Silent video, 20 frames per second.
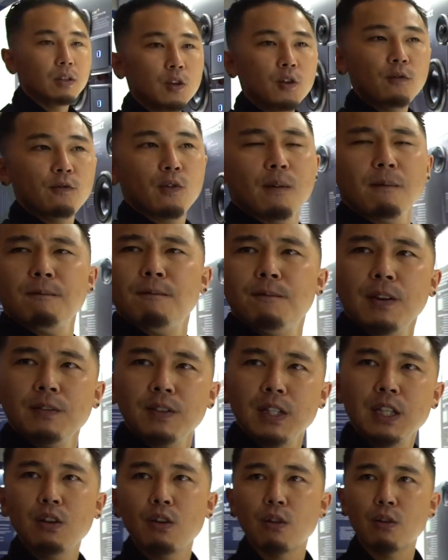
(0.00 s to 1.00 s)
do from
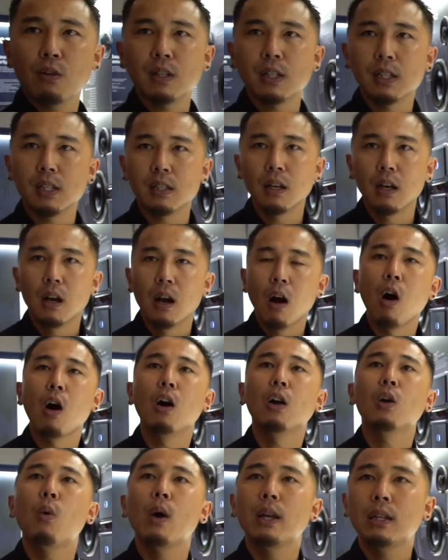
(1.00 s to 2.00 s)
15 Hertz
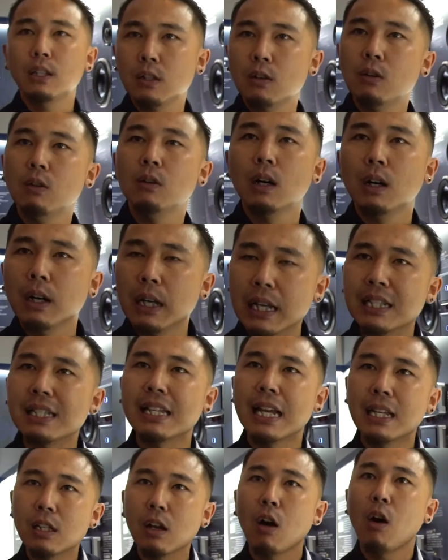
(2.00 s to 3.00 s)
all the way to
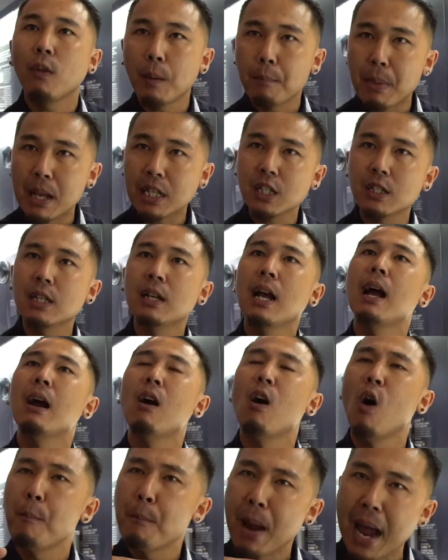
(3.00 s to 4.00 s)
extends on the bench
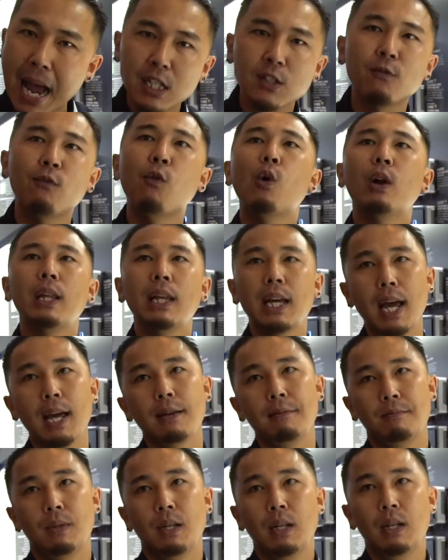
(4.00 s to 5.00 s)
past 40K.
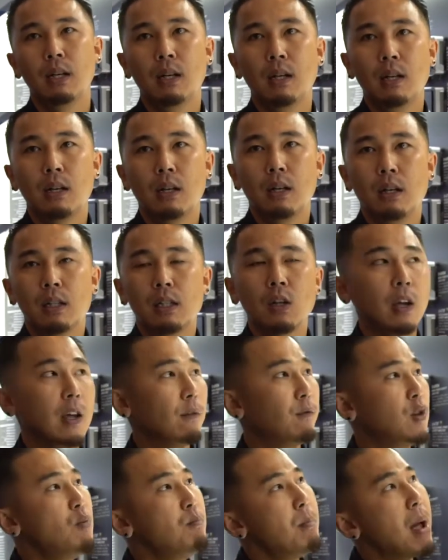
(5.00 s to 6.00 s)
So
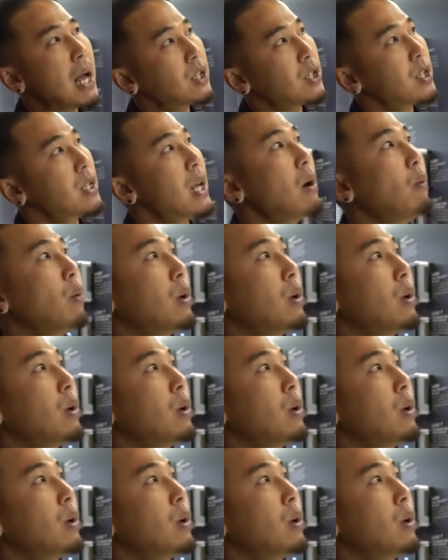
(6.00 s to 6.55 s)
if you match that